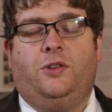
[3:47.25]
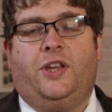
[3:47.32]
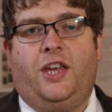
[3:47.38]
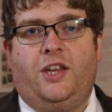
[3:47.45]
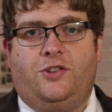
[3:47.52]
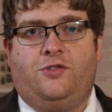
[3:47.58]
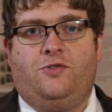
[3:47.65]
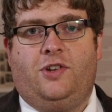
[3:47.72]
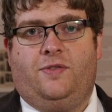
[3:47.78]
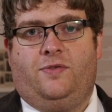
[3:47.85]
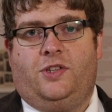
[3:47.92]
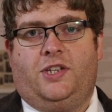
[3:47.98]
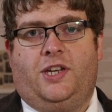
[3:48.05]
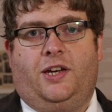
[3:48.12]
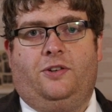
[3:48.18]
the history of
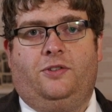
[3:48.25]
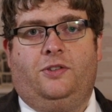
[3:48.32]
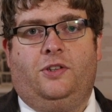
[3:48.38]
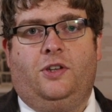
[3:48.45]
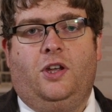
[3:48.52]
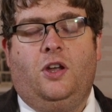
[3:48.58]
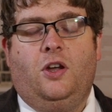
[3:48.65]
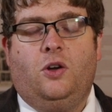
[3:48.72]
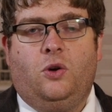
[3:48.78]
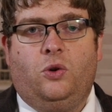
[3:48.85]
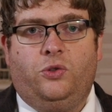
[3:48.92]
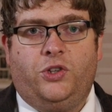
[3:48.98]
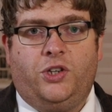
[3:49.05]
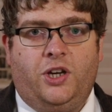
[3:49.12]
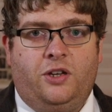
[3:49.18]
the town
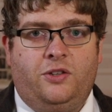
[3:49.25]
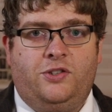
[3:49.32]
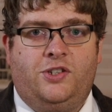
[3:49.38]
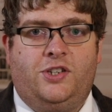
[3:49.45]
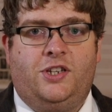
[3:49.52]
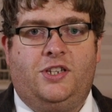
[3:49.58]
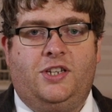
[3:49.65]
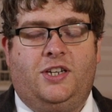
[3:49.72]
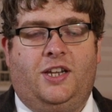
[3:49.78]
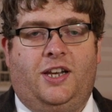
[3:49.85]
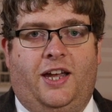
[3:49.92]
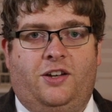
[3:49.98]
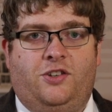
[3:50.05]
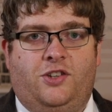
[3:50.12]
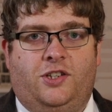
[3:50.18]
called the Garden City
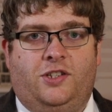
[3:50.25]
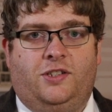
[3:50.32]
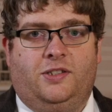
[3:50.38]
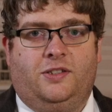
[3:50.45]
Collection.